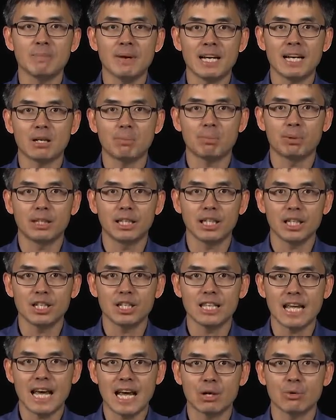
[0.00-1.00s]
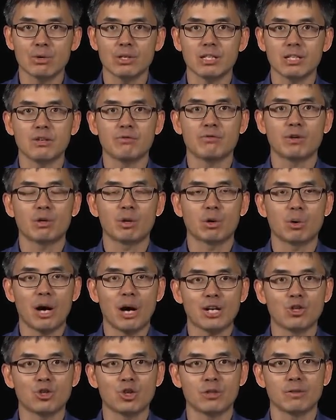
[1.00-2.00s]
measure prediction accuracy for
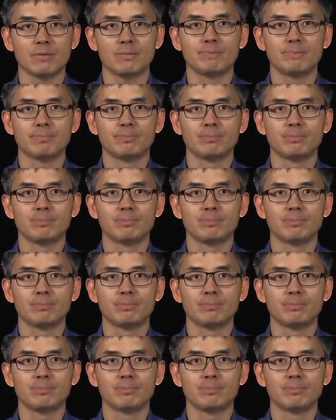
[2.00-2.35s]
regression.